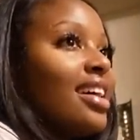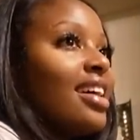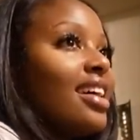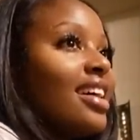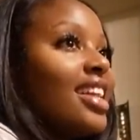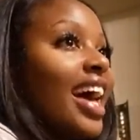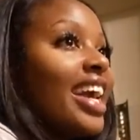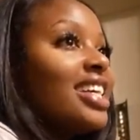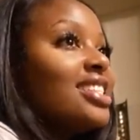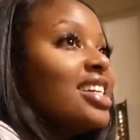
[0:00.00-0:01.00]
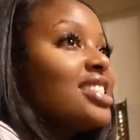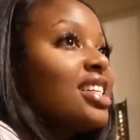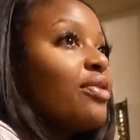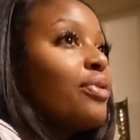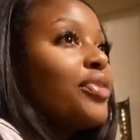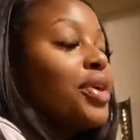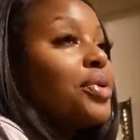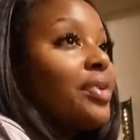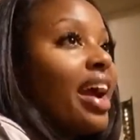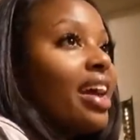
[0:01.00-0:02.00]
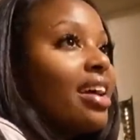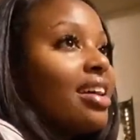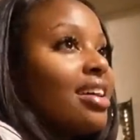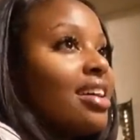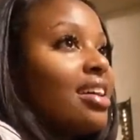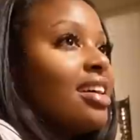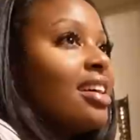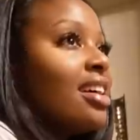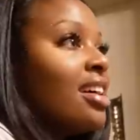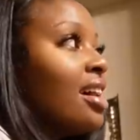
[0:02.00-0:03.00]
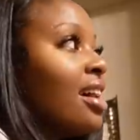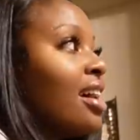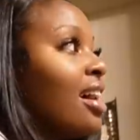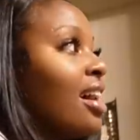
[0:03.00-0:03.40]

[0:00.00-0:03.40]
It was so like wild. It doesn't even feel right. It don't.